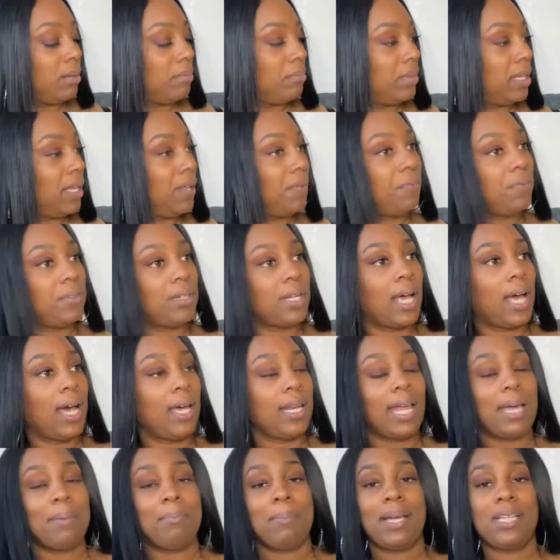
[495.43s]
If
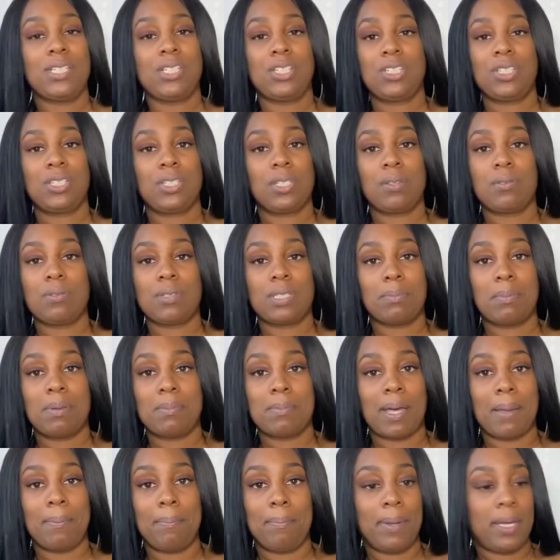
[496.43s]
not, I might just use them in
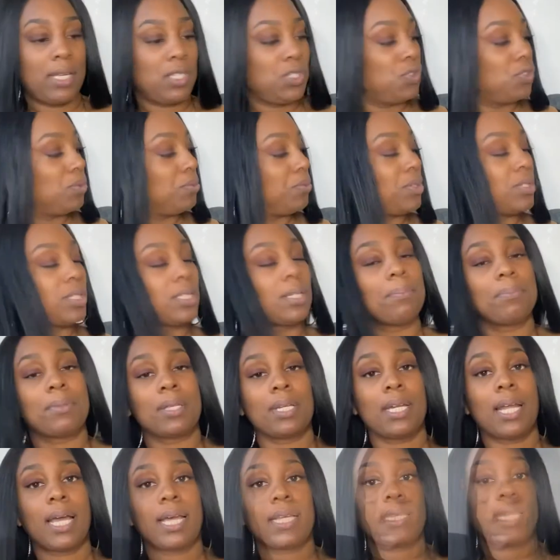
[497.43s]
my bedroom or
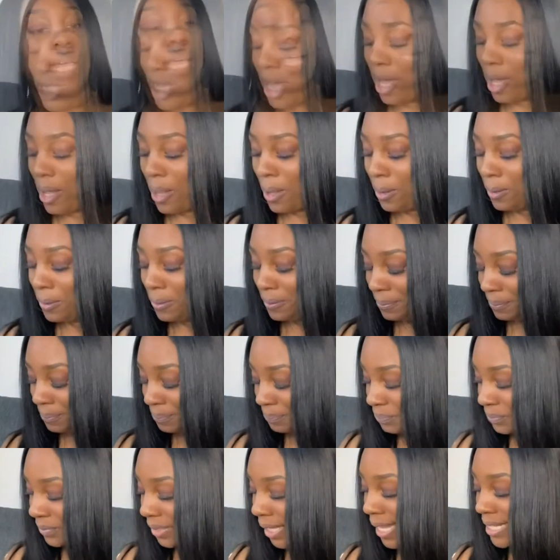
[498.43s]
something like that. So
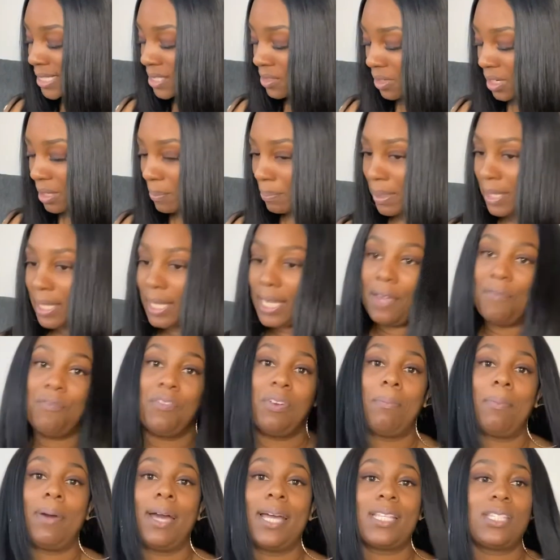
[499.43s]
that's going to be it
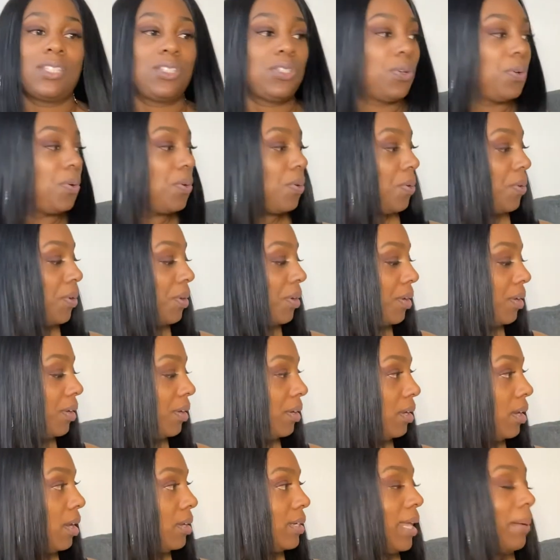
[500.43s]
for my
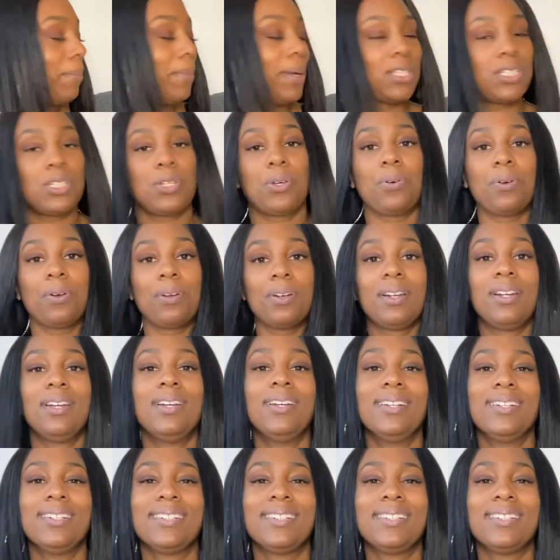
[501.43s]
tour. Not my tour.